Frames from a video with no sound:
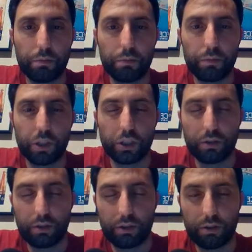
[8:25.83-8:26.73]
just
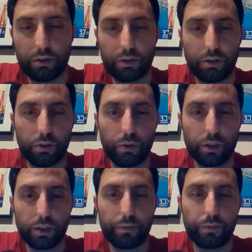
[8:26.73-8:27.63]
due to
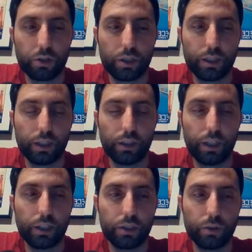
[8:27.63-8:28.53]
some versatility
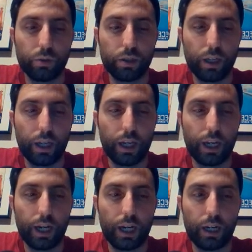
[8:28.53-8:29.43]
issues.
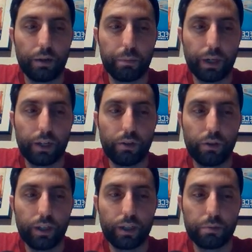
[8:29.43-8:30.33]
But I do
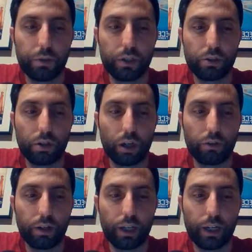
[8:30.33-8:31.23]
think it's pretty strong,
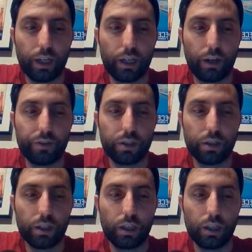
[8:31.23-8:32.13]
right?
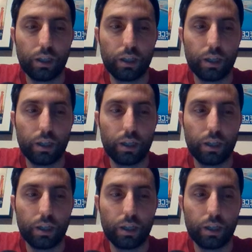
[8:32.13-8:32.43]
Obviously,